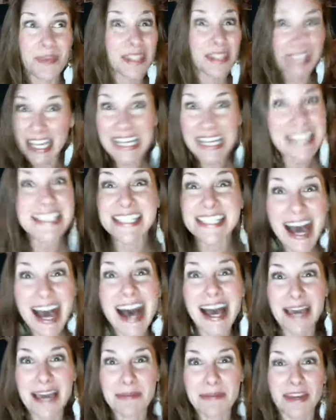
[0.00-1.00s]
Like, it's
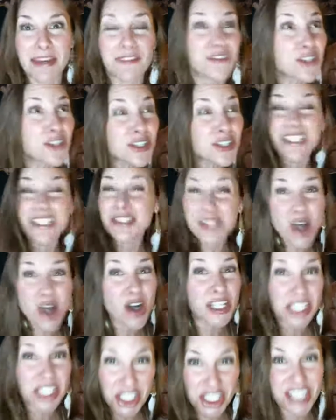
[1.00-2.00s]
time. If you're still
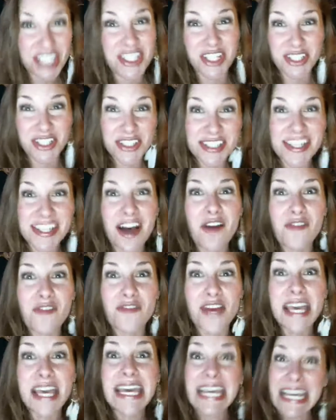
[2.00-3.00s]
talking shit to yourself,
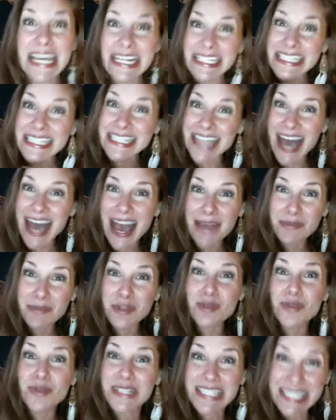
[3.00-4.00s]
it is time
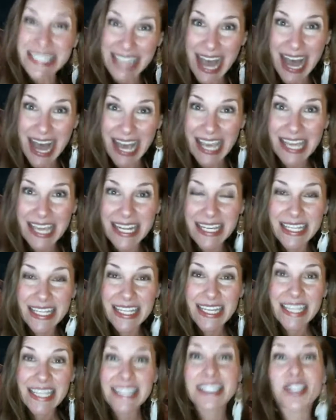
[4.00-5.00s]
to decide
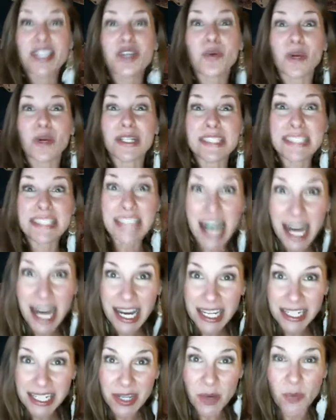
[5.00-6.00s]
that you are
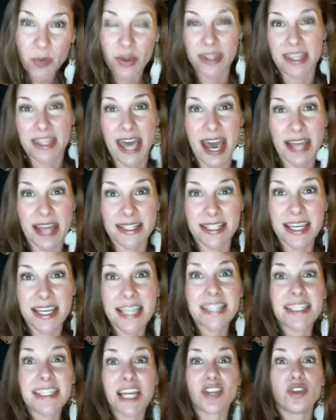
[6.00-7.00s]
done with
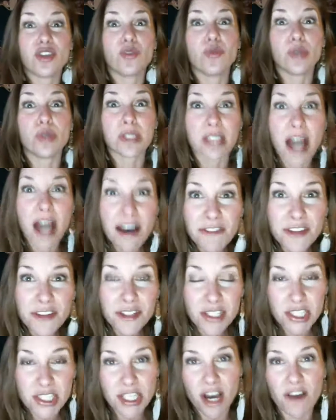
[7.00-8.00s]
that you love
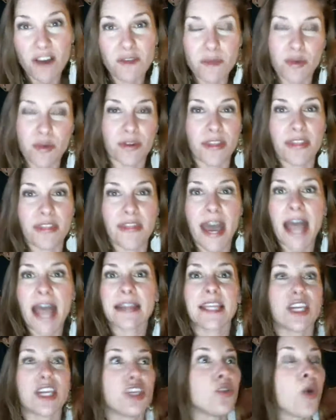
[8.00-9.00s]
yourself more than
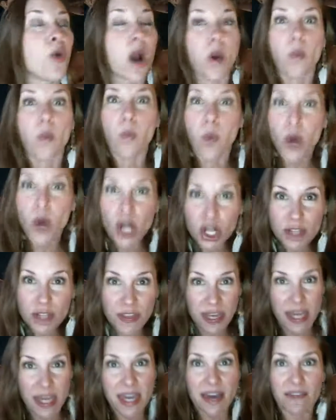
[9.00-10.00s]
that you are
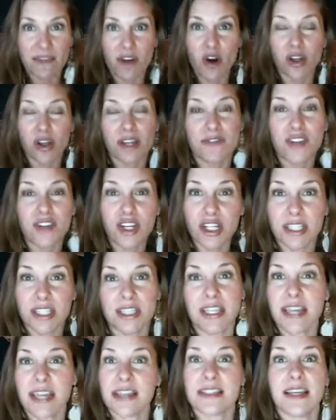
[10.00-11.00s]
worthy of all of the good
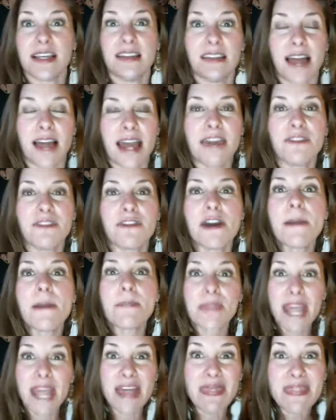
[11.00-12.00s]
things in life.
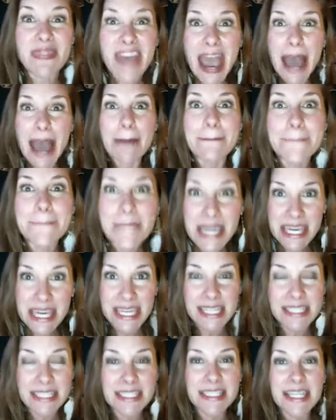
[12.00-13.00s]
And that
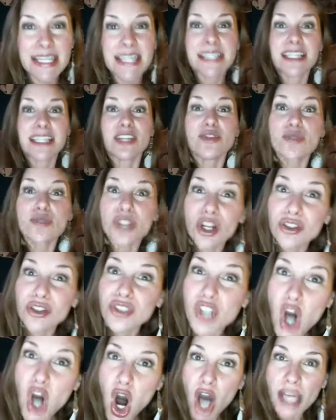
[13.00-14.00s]
means that you start
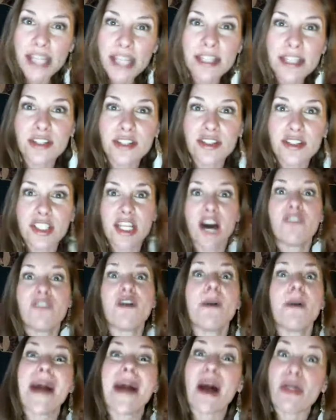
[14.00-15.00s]
talking to yourself
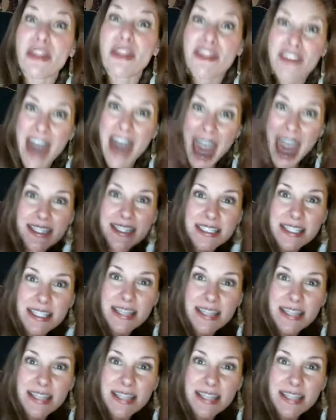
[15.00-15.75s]
about that